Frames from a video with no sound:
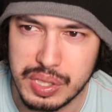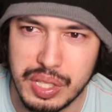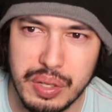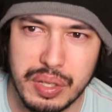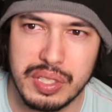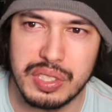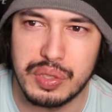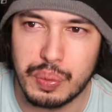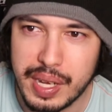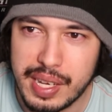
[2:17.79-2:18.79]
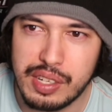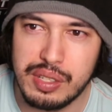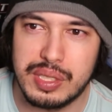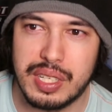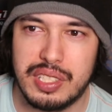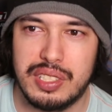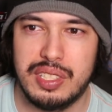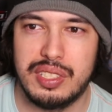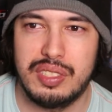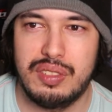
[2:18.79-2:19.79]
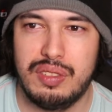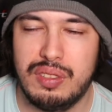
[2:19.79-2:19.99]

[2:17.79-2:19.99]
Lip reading: slogans as well, such as